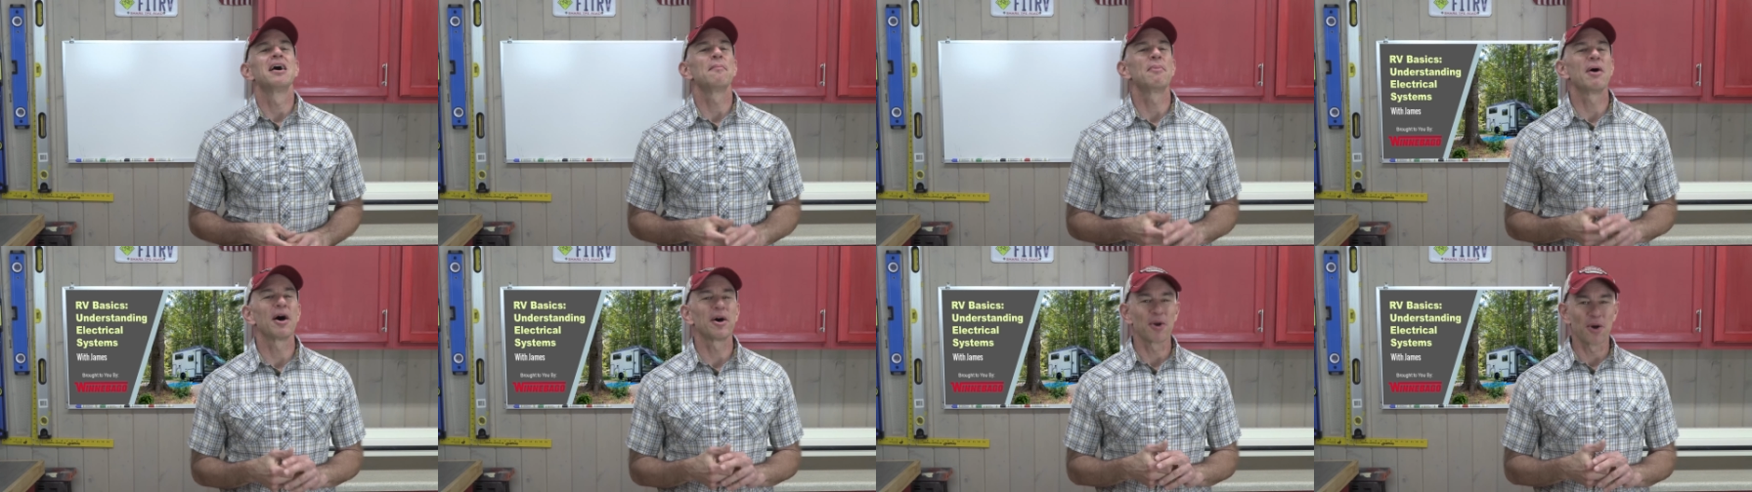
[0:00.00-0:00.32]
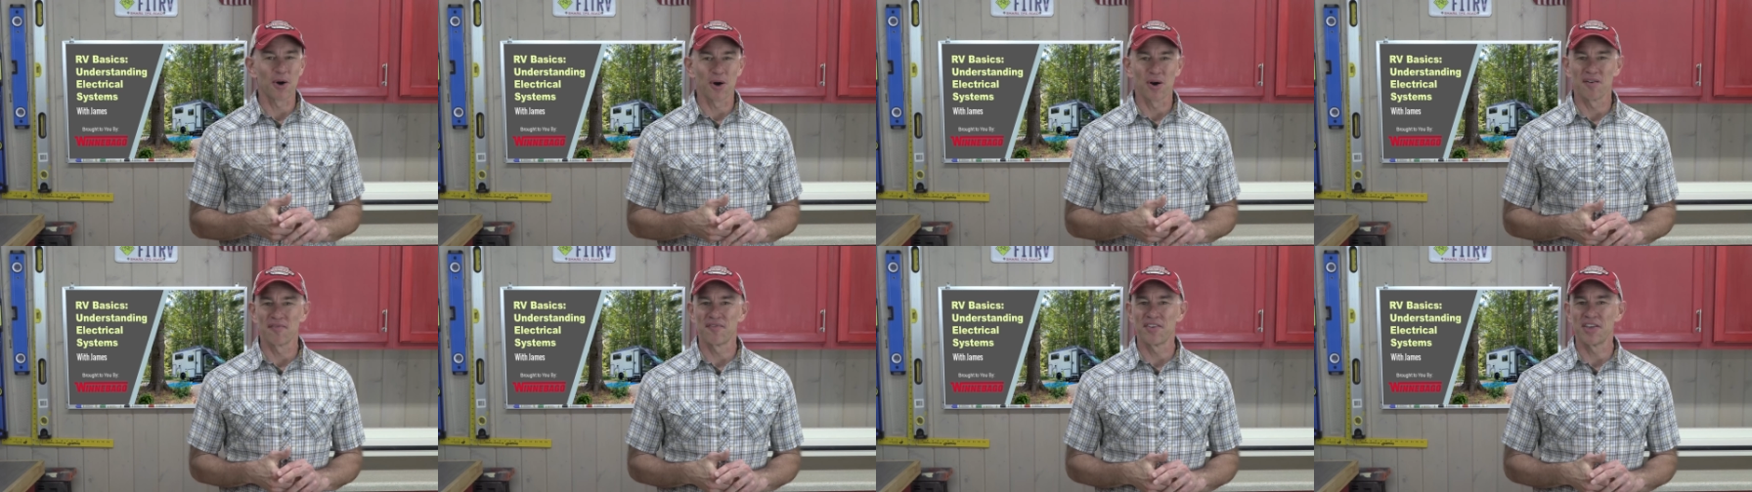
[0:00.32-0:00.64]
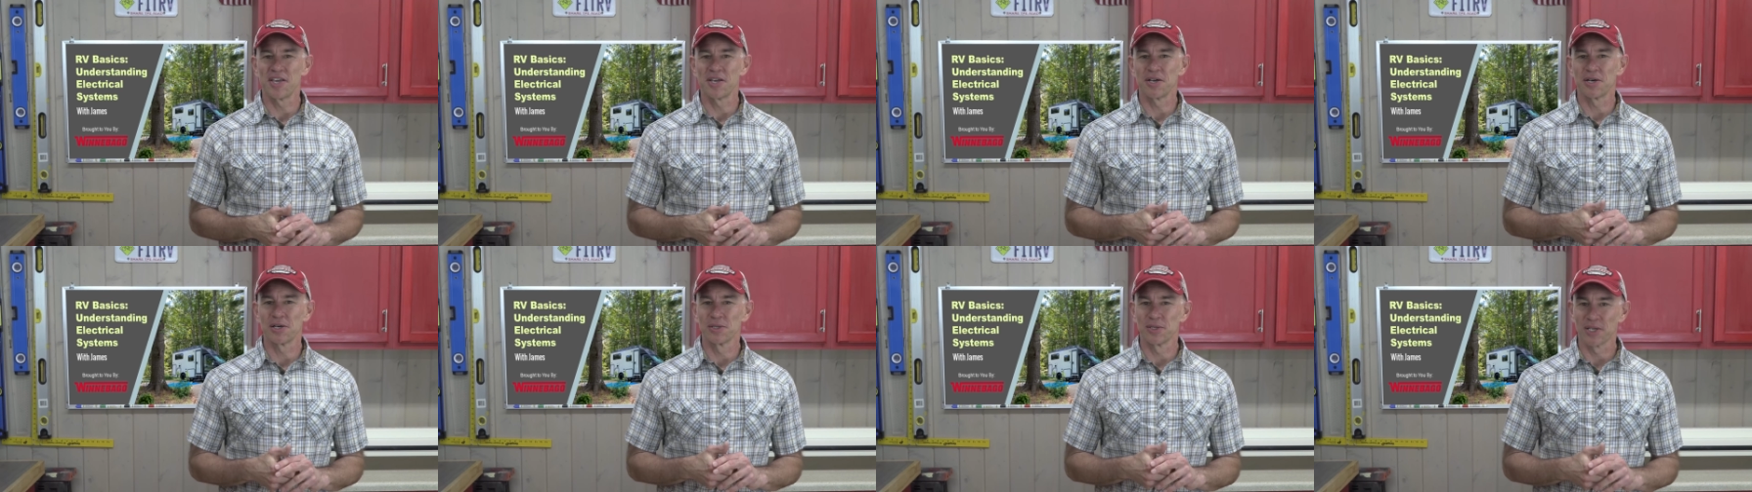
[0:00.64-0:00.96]
about
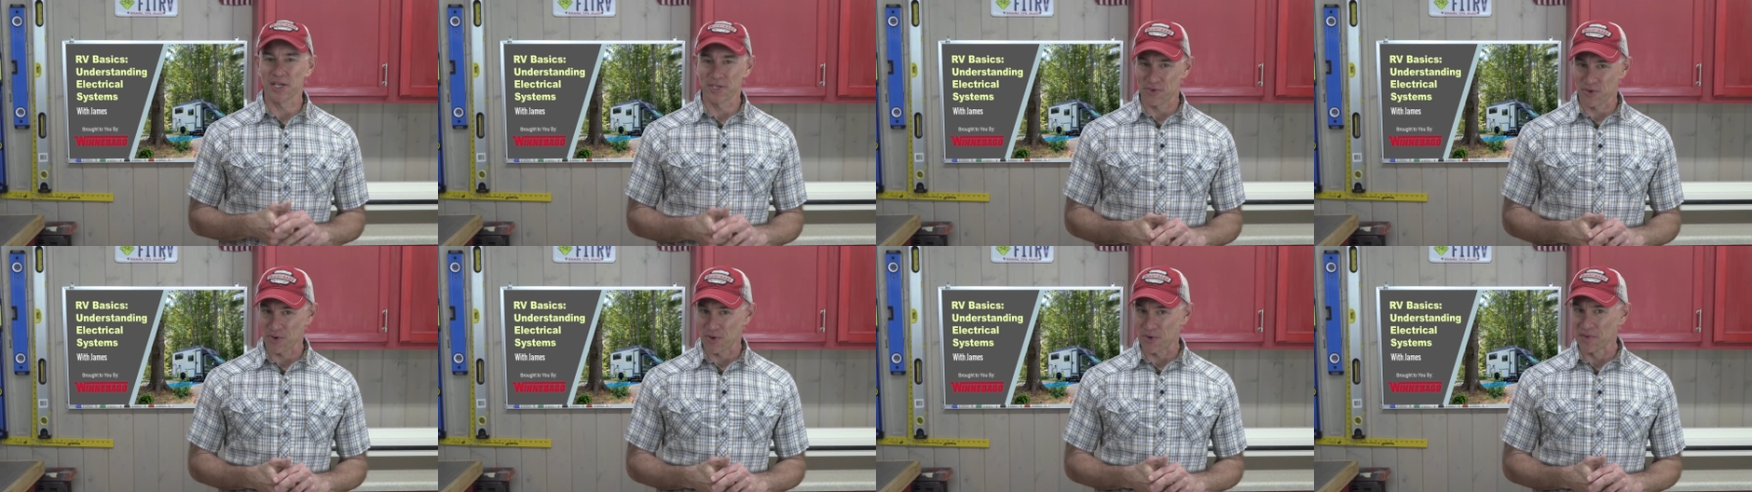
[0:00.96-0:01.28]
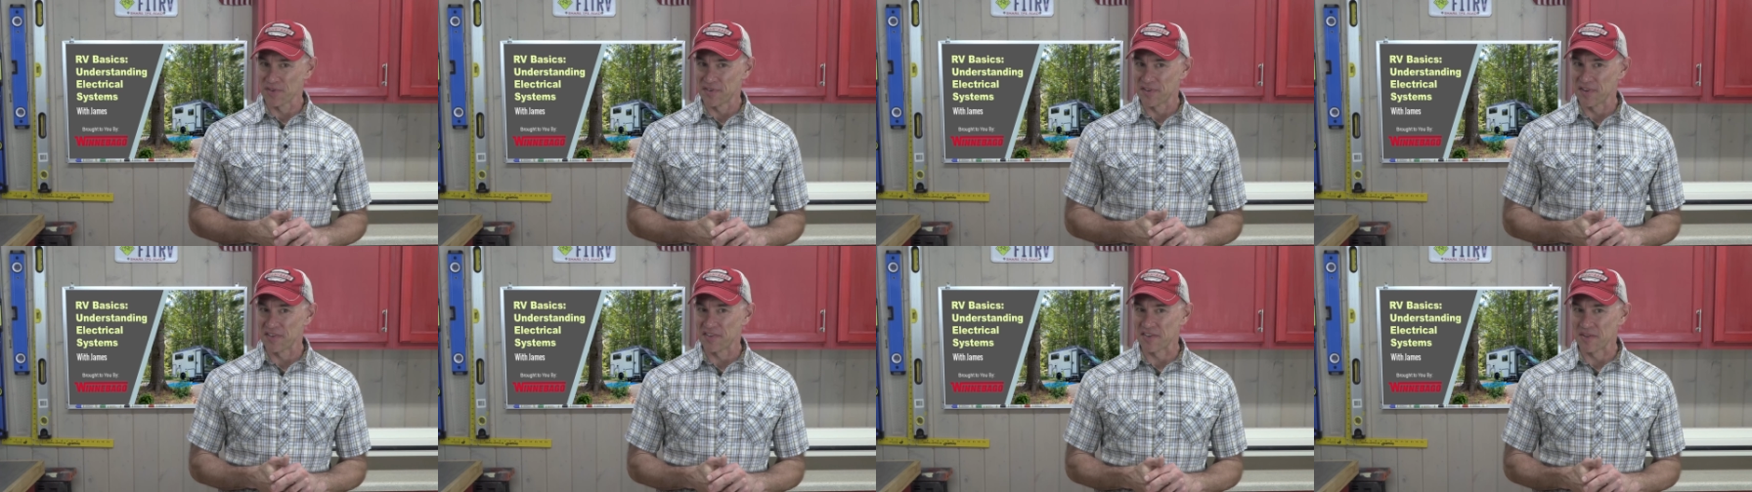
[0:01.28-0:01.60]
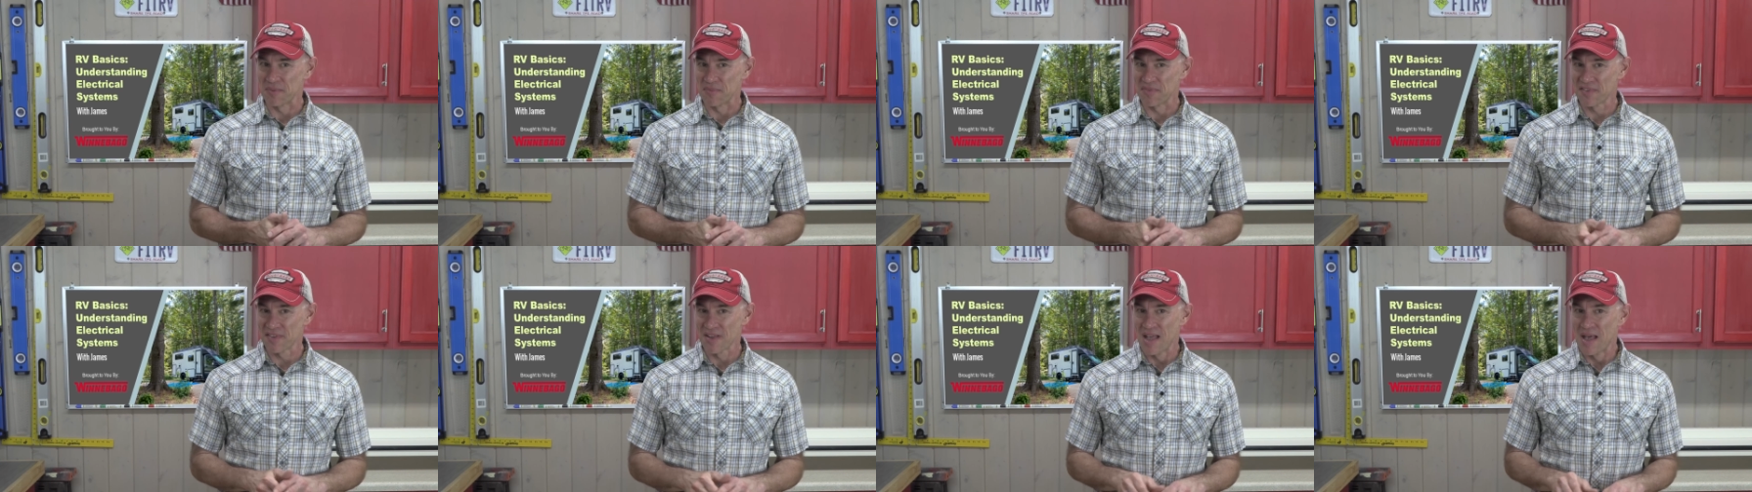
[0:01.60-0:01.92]
RV electrical
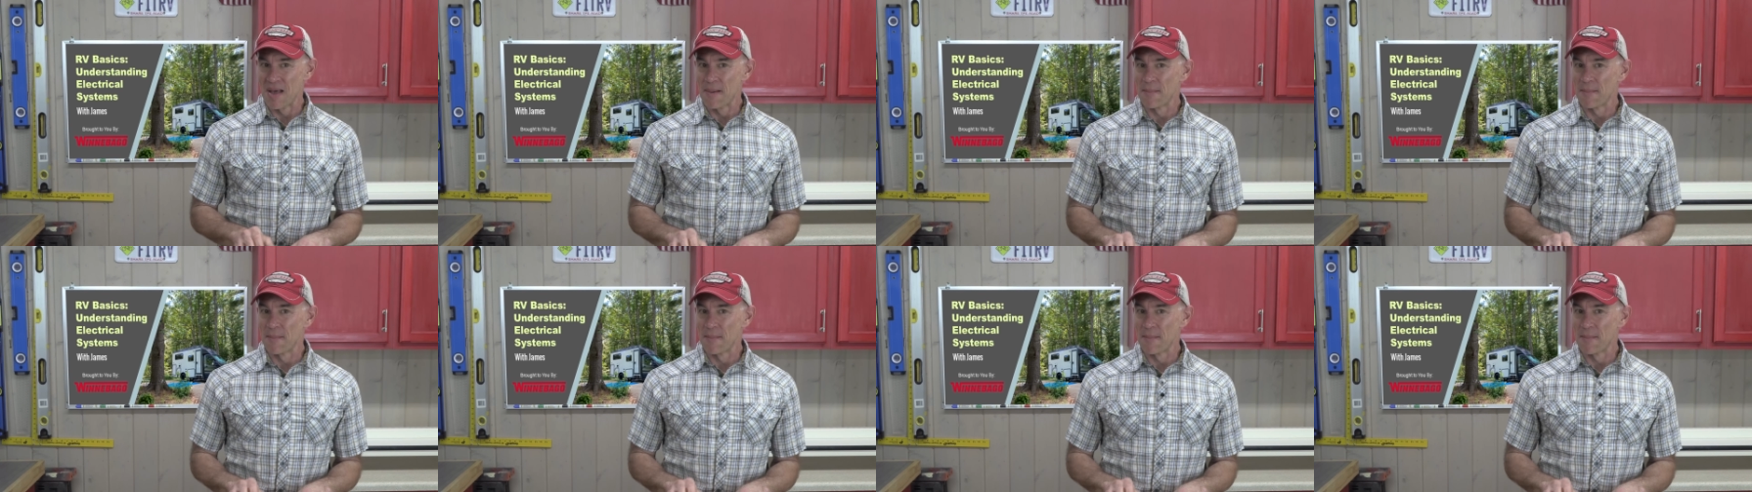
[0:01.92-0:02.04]
systems.